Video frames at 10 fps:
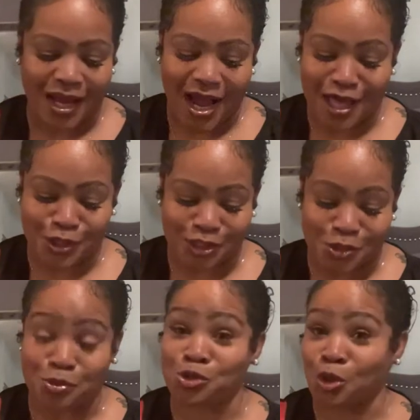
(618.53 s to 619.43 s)
I thought these
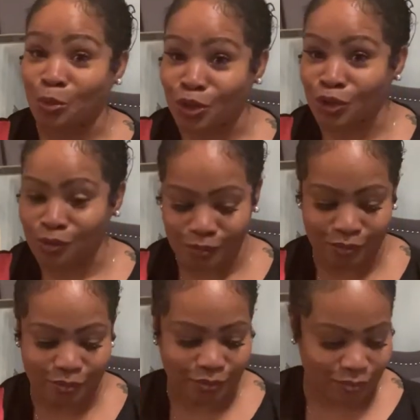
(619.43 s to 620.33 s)
were so cute
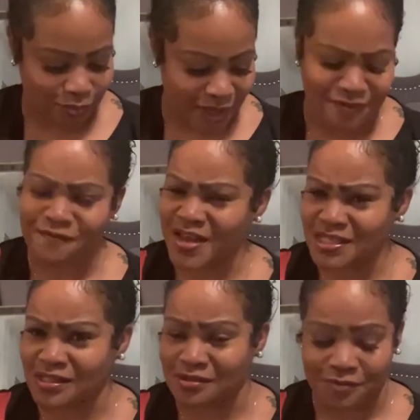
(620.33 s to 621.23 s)
and
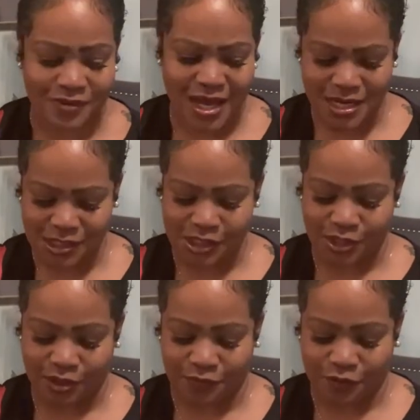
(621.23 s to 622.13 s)
festive. Not
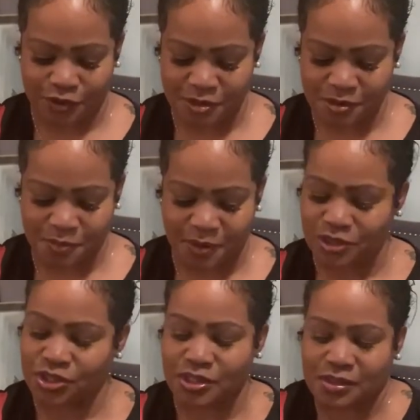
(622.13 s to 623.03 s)
necessarily for Christmas, but
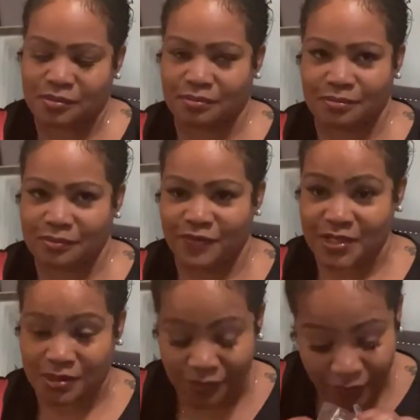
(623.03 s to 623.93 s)
just
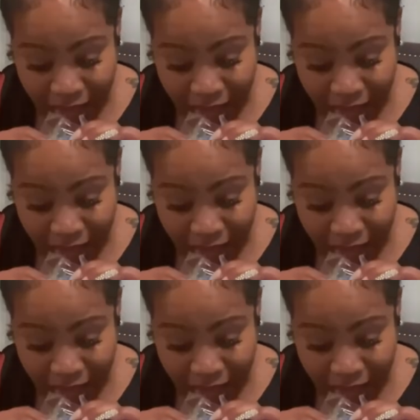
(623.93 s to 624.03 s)
festive.